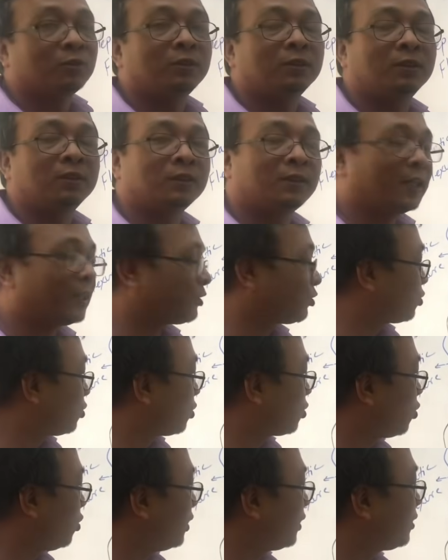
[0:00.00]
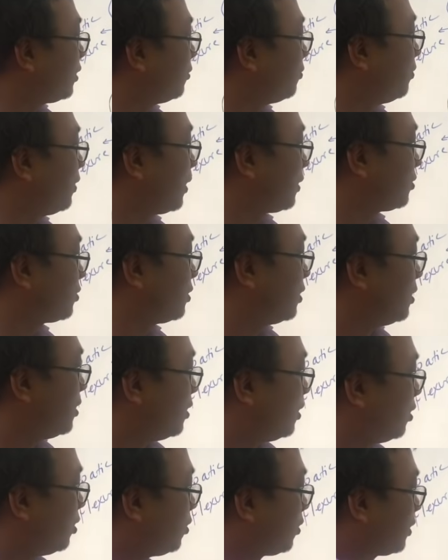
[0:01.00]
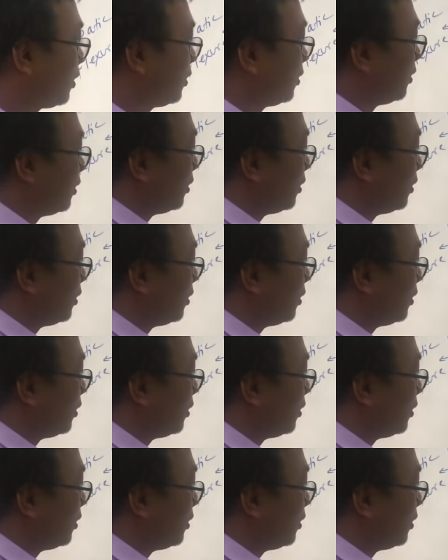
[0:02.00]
to the gastrocolic reflex. Okay,